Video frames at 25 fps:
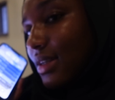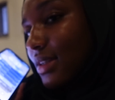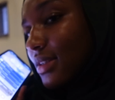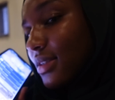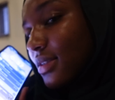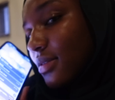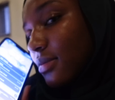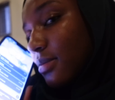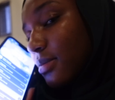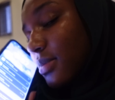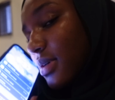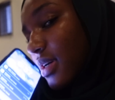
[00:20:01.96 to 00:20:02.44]

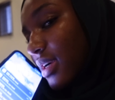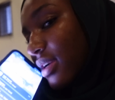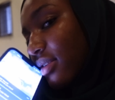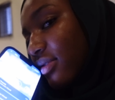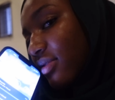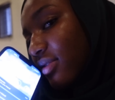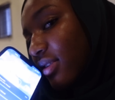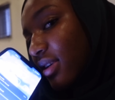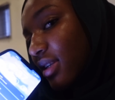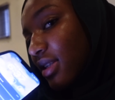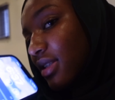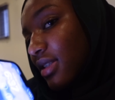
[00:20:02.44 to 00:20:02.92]
is a
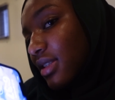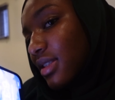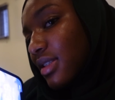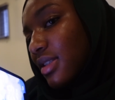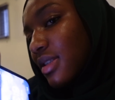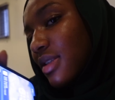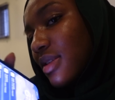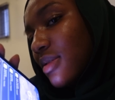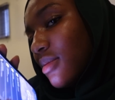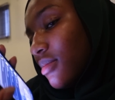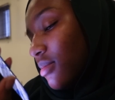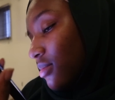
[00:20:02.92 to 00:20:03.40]

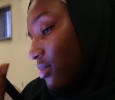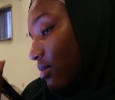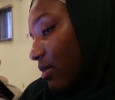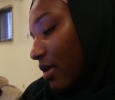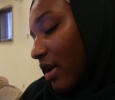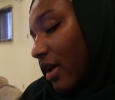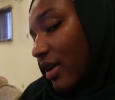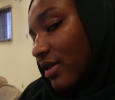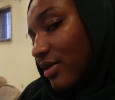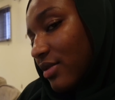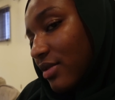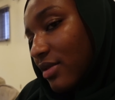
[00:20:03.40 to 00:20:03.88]
private
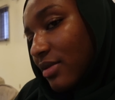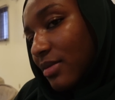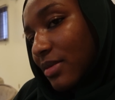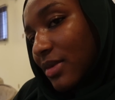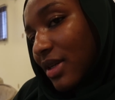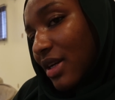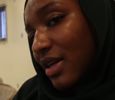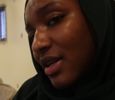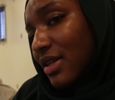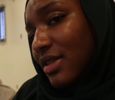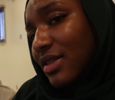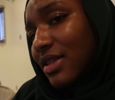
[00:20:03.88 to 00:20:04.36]
platform,
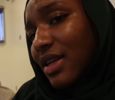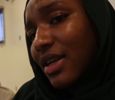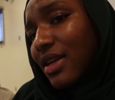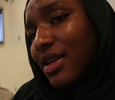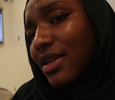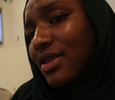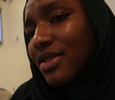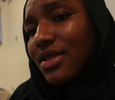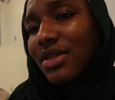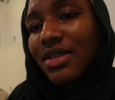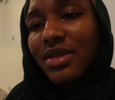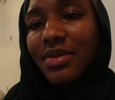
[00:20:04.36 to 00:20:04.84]
guys. I
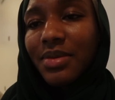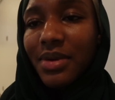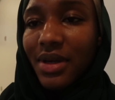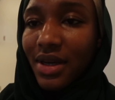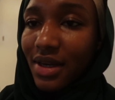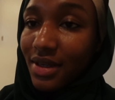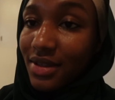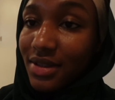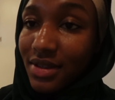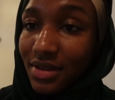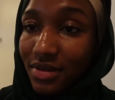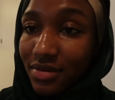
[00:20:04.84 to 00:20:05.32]
can't just be
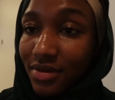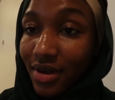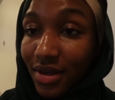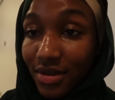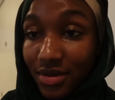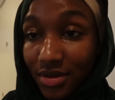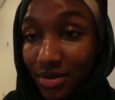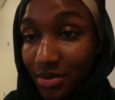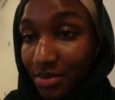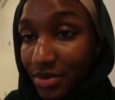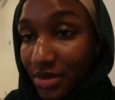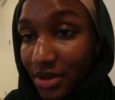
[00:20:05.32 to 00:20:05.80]
adding
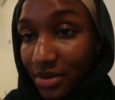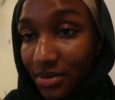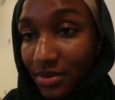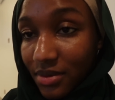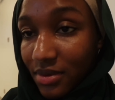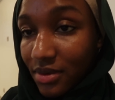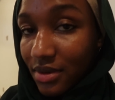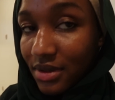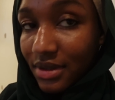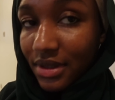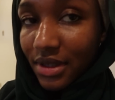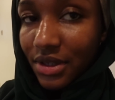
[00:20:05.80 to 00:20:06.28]
random
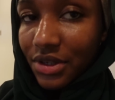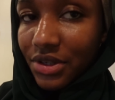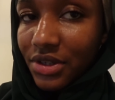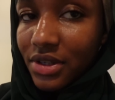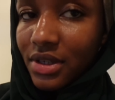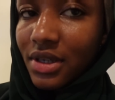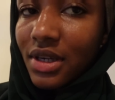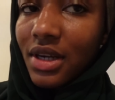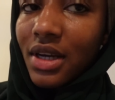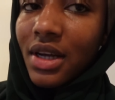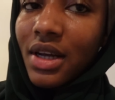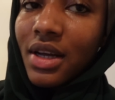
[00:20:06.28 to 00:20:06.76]
people in
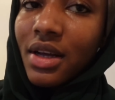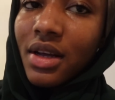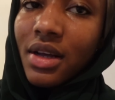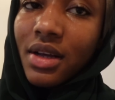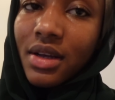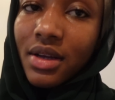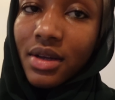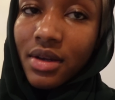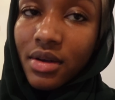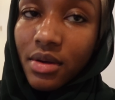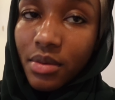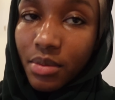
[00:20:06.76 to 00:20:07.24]
here,
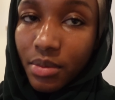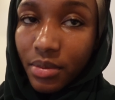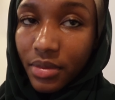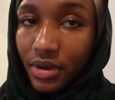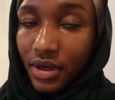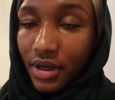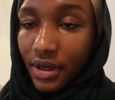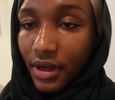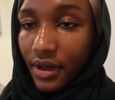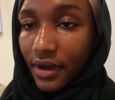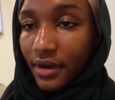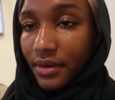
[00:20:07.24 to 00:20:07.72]

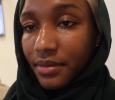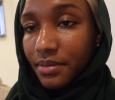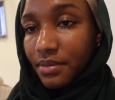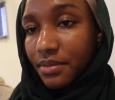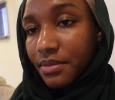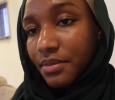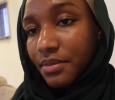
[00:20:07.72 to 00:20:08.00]
but yeah.